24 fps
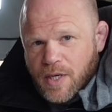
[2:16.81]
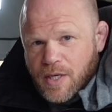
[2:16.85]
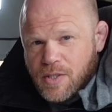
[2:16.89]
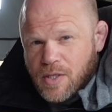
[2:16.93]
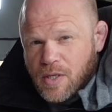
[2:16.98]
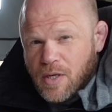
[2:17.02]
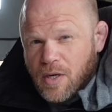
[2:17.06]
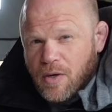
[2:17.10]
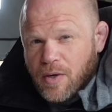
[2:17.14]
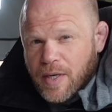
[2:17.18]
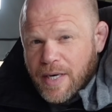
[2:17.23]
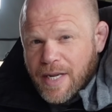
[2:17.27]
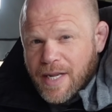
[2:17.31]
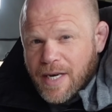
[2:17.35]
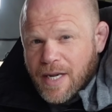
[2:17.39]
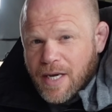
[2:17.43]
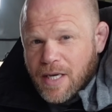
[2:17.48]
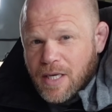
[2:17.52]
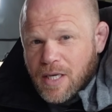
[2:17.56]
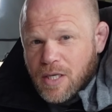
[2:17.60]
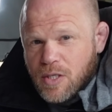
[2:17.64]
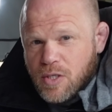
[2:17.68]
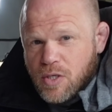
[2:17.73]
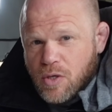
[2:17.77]
It's a
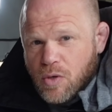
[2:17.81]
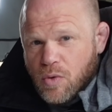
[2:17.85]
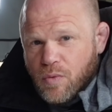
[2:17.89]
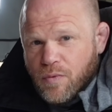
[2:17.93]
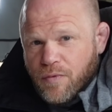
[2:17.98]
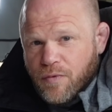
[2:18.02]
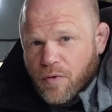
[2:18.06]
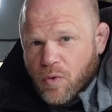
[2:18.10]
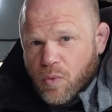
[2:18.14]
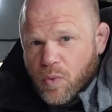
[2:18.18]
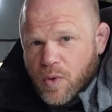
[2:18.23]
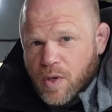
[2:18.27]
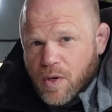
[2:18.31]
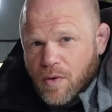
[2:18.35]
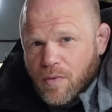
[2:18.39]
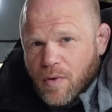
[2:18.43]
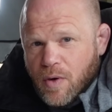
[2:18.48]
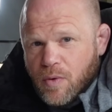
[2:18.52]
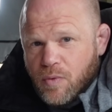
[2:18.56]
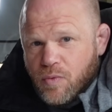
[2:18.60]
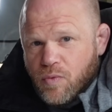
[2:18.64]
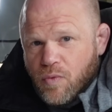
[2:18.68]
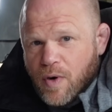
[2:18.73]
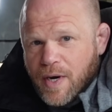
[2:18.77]
1982
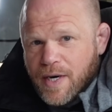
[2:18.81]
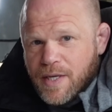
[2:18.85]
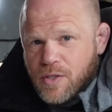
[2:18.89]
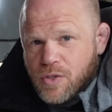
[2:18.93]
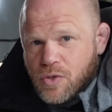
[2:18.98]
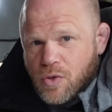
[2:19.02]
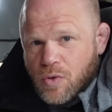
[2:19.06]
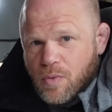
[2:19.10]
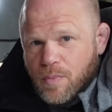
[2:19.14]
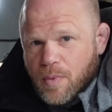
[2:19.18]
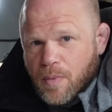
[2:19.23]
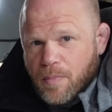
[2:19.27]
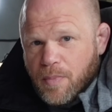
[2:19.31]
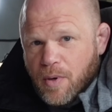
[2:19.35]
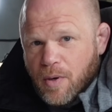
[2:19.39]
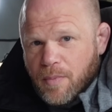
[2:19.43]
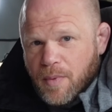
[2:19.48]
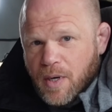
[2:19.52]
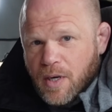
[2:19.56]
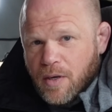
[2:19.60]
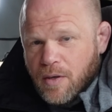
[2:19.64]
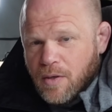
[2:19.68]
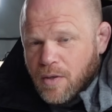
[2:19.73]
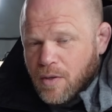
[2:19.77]
40-year-old Rally Super
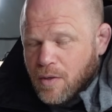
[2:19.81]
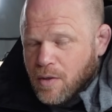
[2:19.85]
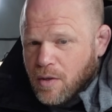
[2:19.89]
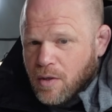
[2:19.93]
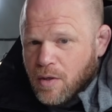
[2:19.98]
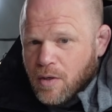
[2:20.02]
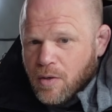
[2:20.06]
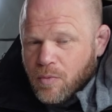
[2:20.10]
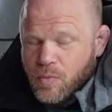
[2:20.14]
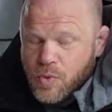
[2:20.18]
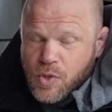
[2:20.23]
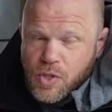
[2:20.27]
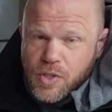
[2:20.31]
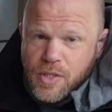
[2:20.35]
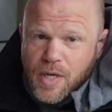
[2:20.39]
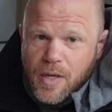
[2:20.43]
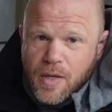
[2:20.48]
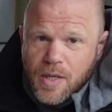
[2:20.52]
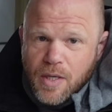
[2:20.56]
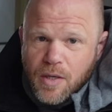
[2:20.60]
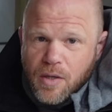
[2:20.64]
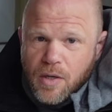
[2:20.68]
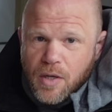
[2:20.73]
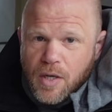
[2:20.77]
Bomber, which is
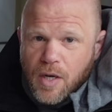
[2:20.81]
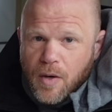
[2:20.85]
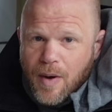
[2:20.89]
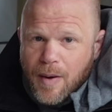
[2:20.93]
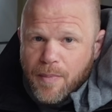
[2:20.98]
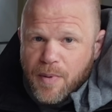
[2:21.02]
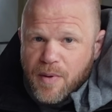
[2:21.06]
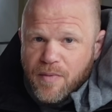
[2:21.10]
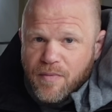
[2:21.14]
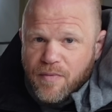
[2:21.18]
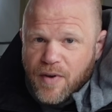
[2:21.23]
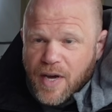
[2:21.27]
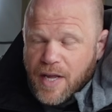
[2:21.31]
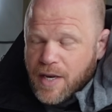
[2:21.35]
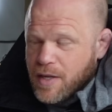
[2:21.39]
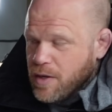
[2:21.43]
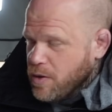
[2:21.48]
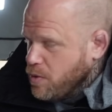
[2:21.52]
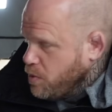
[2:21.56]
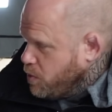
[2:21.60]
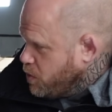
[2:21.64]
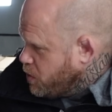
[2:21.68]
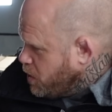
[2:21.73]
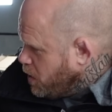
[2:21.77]
only going to go up in
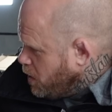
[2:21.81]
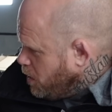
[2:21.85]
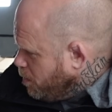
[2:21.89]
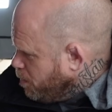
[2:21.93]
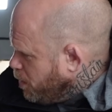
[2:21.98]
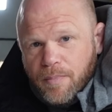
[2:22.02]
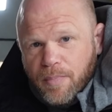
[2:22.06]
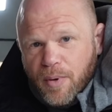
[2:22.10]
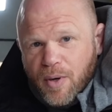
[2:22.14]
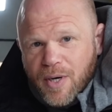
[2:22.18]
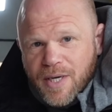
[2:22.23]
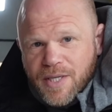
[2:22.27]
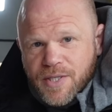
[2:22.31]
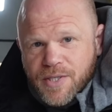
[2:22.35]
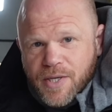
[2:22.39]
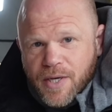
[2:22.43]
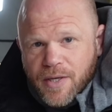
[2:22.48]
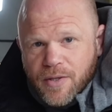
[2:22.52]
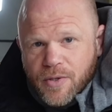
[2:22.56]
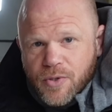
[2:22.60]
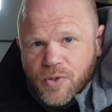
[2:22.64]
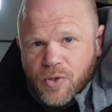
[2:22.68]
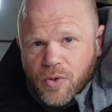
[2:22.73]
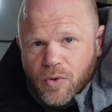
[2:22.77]
value. So you're buying
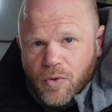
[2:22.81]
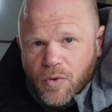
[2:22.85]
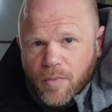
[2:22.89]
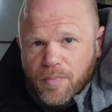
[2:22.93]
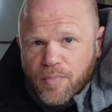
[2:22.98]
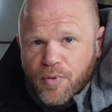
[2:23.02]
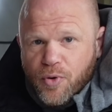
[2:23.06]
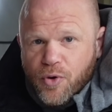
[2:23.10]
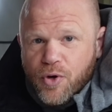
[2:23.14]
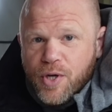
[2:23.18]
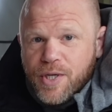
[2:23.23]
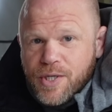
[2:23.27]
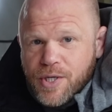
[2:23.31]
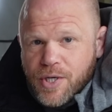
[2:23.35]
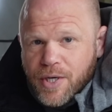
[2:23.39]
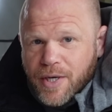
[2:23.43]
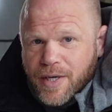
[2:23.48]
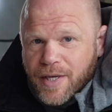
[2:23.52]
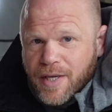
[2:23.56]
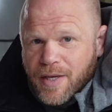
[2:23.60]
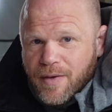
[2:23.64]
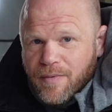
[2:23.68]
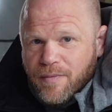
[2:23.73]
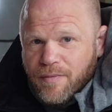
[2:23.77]
something that's going to
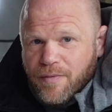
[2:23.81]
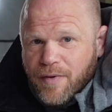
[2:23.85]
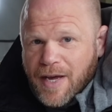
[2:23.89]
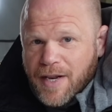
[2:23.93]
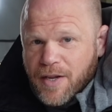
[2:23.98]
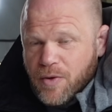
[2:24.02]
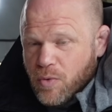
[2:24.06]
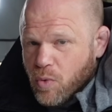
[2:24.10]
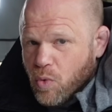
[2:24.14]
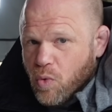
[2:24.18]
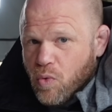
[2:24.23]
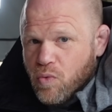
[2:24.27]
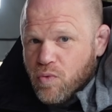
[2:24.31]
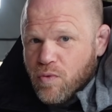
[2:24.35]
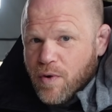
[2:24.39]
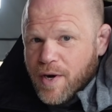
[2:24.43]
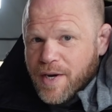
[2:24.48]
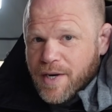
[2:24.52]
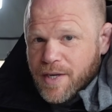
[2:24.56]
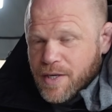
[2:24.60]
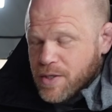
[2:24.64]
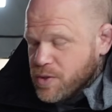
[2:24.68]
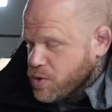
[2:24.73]
appreciate in value already.